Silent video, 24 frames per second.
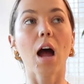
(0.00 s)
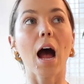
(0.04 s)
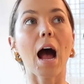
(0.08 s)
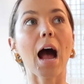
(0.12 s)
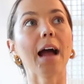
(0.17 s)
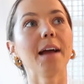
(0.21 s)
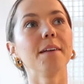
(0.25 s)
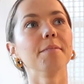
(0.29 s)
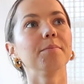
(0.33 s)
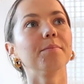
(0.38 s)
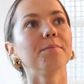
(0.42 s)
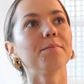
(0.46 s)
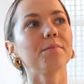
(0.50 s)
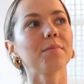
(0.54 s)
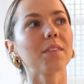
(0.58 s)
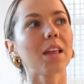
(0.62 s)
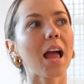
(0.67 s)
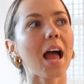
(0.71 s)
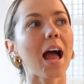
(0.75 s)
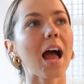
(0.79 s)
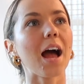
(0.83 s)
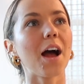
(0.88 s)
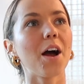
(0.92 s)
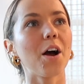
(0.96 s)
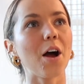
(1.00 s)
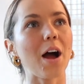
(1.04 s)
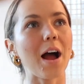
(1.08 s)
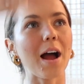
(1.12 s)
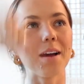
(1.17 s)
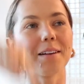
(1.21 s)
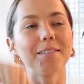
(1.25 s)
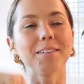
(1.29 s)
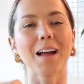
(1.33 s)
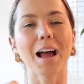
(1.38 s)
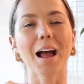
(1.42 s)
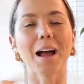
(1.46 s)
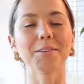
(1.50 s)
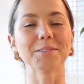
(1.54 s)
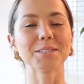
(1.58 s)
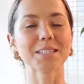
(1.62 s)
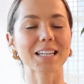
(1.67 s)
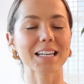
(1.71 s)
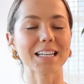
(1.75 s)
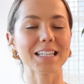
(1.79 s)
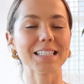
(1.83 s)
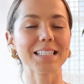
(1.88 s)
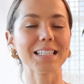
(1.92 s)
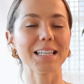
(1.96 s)
I'm, I, I was
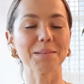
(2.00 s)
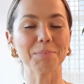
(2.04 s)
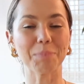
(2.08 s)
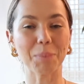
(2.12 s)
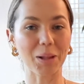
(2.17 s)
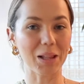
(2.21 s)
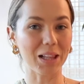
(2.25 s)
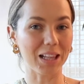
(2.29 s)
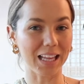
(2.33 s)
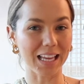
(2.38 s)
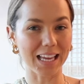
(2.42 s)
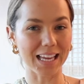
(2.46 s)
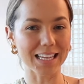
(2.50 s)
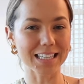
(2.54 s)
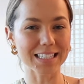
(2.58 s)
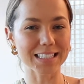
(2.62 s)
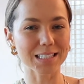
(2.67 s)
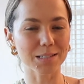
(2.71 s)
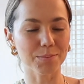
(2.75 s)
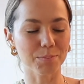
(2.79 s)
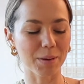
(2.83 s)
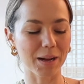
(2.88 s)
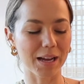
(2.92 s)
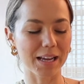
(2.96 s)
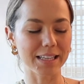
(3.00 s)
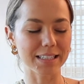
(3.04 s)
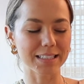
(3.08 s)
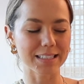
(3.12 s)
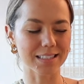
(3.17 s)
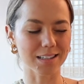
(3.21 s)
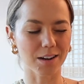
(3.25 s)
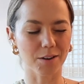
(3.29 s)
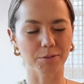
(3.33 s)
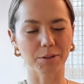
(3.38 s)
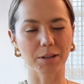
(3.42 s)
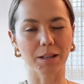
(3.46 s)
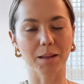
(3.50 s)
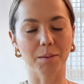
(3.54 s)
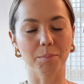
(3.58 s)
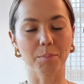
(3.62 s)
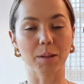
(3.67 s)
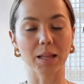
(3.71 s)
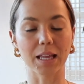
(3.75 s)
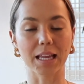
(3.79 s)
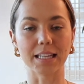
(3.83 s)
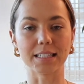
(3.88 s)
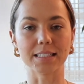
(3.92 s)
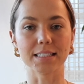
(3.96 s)
gonna say plant, but it's not really
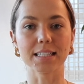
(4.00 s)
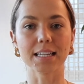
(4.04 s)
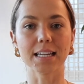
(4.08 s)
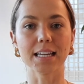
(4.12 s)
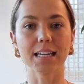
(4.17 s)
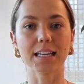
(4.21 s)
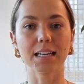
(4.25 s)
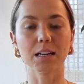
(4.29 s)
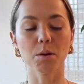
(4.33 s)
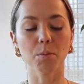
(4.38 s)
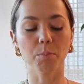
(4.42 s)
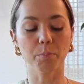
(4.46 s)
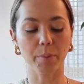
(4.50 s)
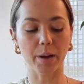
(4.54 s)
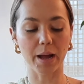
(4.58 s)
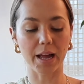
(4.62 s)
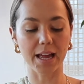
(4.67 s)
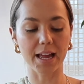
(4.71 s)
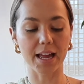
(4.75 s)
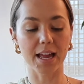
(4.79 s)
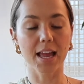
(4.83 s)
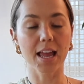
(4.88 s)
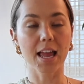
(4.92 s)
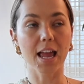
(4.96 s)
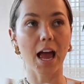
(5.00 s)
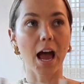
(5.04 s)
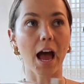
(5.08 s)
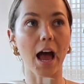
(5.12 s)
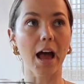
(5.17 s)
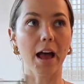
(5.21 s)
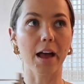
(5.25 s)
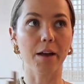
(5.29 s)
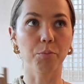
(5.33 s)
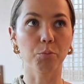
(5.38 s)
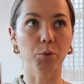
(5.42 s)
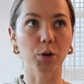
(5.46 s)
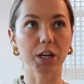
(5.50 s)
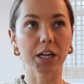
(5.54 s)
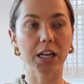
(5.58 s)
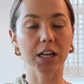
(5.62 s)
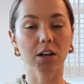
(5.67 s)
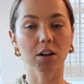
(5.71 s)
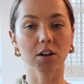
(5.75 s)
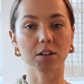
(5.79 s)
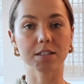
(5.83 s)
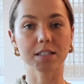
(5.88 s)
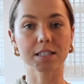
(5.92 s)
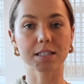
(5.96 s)
planting, but I'm
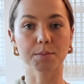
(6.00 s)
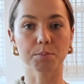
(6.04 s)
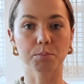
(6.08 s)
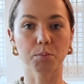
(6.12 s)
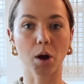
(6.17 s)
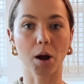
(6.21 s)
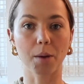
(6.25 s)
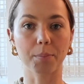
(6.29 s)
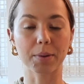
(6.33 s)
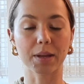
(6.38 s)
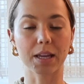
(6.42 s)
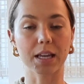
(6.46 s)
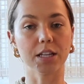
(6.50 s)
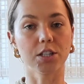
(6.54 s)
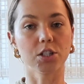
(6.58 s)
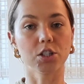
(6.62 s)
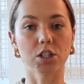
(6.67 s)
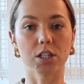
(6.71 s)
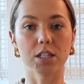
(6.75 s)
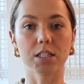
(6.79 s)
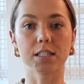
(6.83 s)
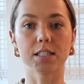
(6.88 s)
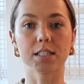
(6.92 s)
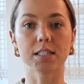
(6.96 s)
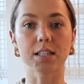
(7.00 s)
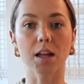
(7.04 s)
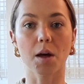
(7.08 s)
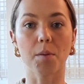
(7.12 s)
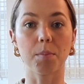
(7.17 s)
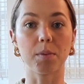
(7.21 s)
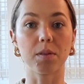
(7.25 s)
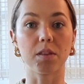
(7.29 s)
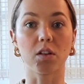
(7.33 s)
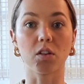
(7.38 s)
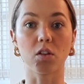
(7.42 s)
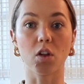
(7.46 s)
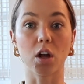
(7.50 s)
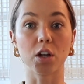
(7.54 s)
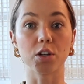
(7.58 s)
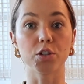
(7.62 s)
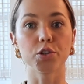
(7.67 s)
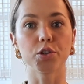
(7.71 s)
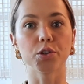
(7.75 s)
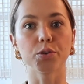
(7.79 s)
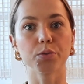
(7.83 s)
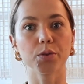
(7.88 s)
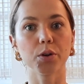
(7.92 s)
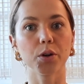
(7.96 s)
working on some propagations up in the
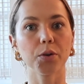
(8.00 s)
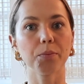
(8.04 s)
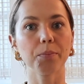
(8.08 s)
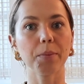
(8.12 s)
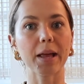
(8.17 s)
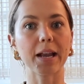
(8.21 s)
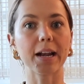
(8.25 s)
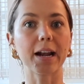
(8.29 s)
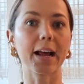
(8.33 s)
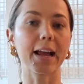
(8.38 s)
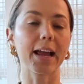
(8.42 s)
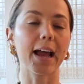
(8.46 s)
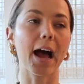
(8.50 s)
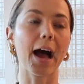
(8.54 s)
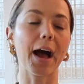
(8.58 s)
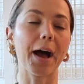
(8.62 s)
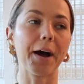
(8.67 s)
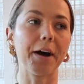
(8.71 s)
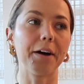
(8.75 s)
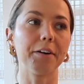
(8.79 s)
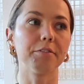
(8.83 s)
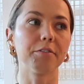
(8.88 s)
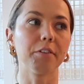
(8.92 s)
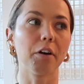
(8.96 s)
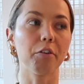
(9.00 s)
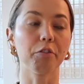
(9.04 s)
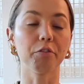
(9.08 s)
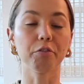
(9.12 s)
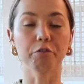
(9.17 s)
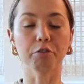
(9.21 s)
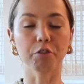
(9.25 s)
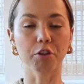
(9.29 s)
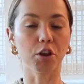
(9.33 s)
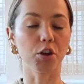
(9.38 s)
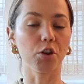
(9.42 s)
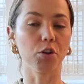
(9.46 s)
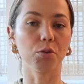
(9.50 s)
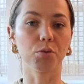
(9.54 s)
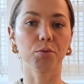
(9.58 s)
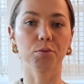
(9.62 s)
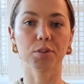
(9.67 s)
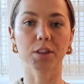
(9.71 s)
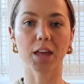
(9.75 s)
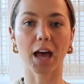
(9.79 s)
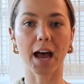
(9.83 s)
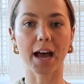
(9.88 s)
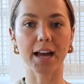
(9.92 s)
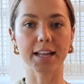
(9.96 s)
laundry room, and I have a few
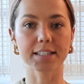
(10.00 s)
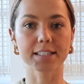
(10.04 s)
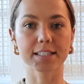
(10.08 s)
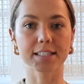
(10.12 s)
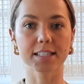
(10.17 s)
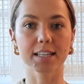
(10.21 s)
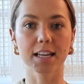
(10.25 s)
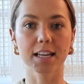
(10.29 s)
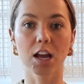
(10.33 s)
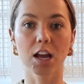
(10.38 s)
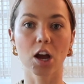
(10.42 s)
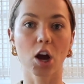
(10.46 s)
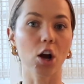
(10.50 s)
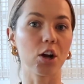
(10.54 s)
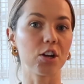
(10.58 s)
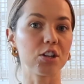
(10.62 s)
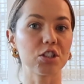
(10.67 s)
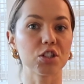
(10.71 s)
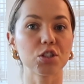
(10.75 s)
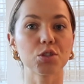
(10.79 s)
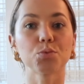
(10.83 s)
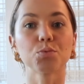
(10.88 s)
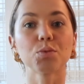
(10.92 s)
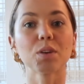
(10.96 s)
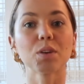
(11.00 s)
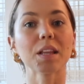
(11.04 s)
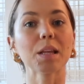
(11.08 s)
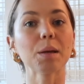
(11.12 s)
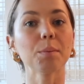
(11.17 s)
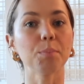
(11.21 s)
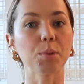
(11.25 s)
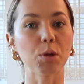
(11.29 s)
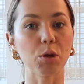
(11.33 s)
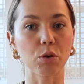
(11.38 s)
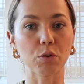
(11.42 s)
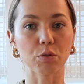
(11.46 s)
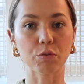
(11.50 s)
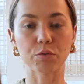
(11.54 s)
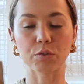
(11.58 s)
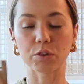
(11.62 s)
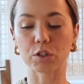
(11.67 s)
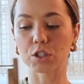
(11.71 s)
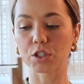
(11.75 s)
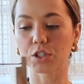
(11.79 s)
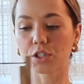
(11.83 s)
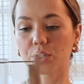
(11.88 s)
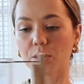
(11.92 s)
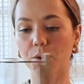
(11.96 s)
that are just really
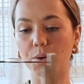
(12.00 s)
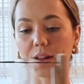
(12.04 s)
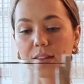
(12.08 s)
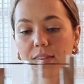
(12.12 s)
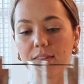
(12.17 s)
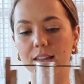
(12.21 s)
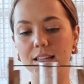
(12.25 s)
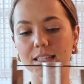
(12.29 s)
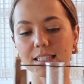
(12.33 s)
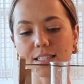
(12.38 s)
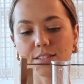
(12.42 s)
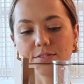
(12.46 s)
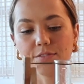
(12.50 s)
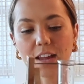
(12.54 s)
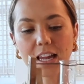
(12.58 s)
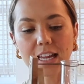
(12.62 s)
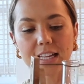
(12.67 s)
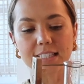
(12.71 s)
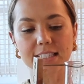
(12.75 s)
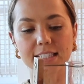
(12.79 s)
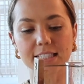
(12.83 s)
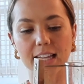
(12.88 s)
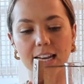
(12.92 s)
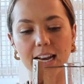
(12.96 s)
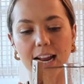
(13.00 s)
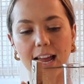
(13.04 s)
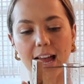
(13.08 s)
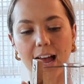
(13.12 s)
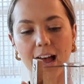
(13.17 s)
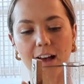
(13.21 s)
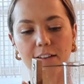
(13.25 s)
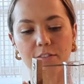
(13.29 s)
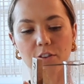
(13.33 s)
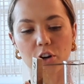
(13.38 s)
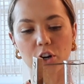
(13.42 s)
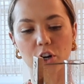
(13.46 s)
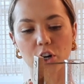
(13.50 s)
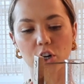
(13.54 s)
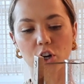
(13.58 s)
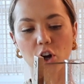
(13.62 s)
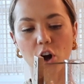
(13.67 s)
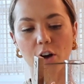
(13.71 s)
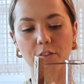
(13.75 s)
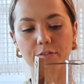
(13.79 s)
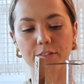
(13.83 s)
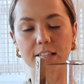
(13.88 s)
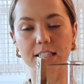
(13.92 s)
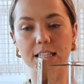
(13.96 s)
beautiful. So in this vase that I have on our
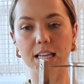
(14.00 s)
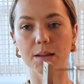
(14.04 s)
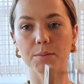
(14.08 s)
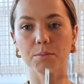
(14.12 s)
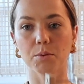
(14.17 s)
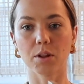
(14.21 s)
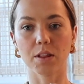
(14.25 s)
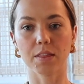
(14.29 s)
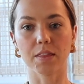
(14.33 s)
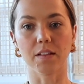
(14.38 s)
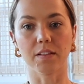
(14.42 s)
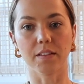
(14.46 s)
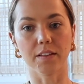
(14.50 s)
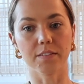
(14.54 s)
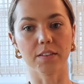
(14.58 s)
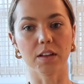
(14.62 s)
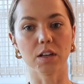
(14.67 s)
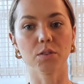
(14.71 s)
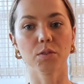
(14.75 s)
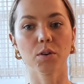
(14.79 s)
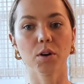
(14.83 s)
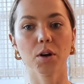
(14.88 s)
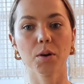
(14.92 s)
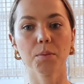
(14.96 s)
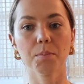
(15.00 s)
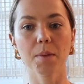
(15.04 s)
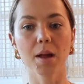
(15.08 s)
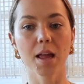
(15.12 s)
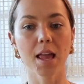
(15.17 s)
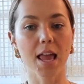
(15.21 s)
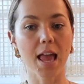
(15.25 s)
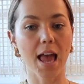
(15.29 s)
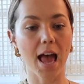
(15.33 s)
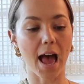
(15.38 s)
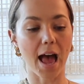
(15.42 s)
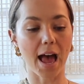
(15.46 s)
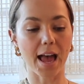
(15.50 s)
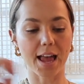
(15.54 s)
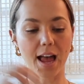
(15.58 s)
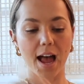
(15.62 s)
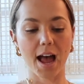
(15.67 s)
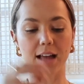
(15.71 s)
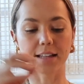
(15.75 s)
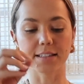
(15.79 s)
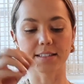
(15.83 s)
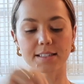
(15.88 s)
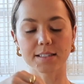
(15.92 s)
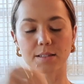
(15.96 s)
coffee table in the living room, I
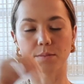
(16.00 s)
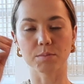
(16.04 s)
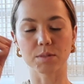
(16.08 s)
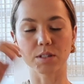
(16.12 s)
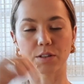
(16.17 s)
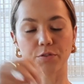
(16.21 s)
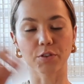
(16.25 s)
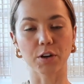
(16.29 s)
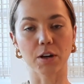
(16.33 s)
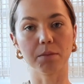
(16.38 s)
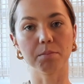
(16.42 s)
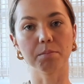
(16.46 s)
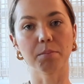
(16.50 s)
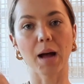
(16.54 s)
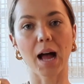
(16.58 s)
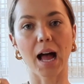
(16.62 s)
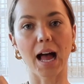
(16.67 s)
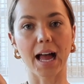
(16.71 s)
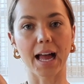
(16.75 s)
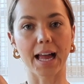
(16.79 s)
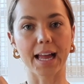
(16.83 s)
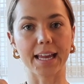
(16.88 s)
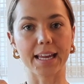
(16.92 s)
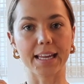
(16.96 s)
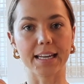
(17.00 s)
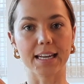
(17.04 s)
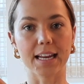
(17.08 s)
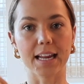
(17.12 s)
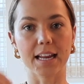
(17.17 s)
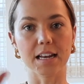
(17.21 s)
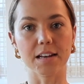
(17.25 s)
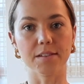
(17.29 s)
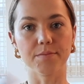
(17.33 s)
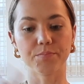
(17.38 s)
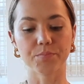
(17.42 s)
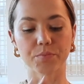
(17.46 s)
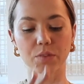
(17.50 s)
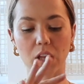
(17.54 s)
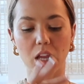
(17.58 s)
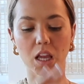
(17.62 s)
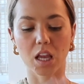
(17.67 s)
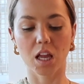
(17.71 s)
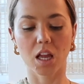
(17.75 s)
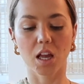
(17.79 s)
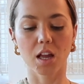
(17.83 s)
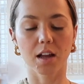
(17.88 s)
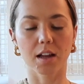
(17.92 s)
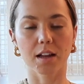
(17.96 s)
had some different pine and
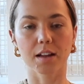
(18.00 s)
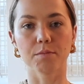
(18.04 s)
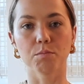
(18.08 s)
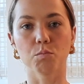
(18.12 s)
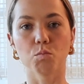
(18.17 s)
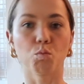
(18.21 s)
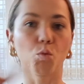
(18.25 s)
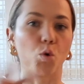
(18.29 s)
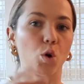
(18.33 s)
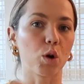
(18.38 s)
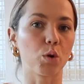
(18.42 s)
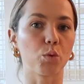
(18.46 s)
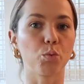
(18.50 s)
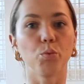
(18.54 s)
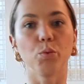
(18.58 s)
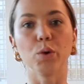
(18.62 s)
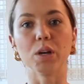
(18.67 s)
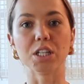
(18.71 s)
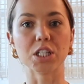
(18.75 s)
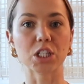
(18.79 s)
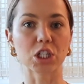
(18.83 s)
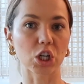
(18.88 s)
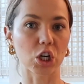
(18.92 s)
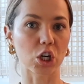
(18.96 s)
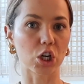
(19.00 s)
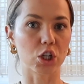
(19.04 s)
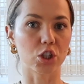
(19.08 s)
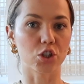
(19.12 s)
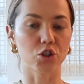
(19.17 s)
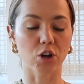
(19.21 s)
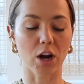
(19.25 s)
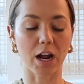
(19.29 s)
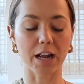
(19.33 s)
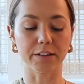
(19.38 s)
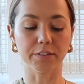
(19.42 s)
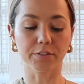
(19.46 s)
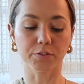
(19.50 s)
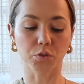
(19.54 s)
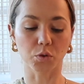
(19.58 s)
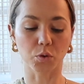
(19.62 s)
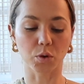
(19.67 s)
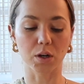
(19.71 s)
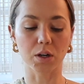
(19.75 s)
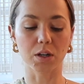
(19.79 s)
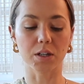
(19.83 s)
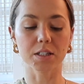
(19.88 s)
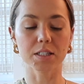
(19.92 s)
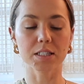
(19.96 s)
more winter dried
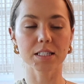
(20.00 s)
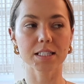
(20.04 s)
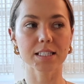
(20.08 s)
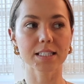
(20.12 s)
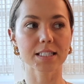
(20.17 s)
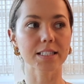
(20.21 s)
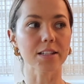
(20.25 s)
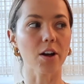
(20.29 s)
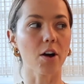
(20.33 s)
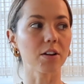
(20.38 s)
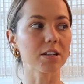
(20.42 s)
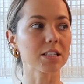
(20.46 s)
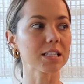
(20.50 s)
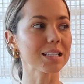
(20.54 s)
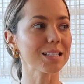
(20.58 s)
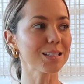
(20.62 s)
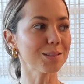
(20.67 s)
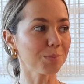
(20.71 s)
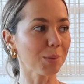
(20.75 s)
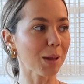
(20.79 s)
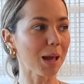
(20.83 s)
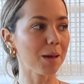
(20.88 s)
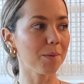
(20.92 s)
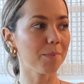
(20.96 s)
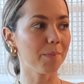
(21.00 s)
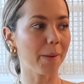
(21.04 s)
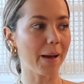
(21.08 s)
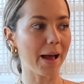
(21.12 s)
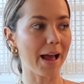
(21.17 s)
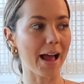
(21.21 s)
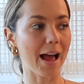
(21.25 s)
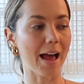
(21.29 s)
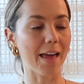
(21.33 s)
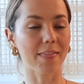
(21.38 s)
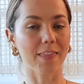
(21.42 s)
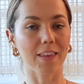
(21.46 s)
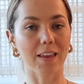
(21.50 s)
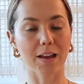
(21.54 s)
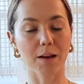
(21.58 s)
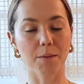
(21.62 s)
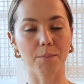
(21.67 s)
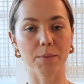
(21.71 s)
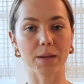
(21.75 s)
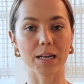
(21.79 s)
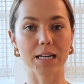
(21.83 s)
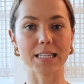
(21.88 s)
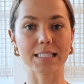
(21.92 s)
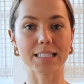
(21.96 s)
florals on display, but I think I'm
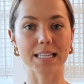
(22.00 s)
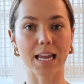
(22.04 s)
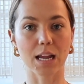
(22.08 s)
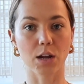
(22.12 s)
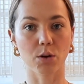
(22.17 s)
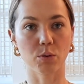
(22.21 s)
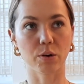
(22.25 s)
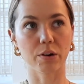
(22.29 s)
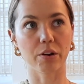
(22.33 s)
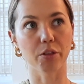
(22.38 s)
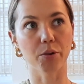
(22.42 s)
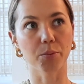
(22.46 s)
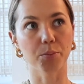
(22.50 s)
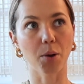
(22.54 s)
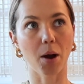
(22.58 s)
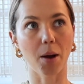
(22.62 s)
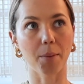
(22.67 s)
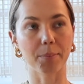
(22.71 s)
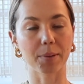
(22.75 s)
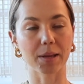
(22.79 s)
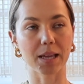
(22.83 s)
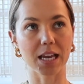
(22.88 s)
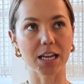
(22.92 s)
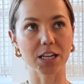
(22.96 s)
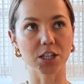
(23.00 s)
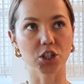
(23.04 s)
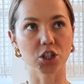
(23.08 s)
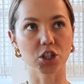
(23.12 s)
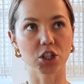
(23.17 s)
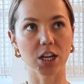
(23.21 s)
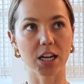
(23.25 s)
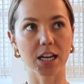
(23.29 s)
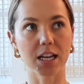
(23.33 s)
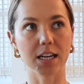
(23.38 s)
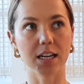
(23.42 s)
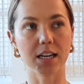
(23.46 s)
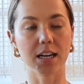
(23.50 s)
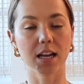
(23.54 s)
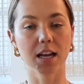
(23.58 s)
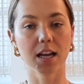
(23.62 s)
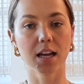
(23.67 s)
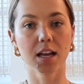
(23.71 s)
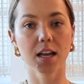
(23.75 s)
gonna take one of the propagation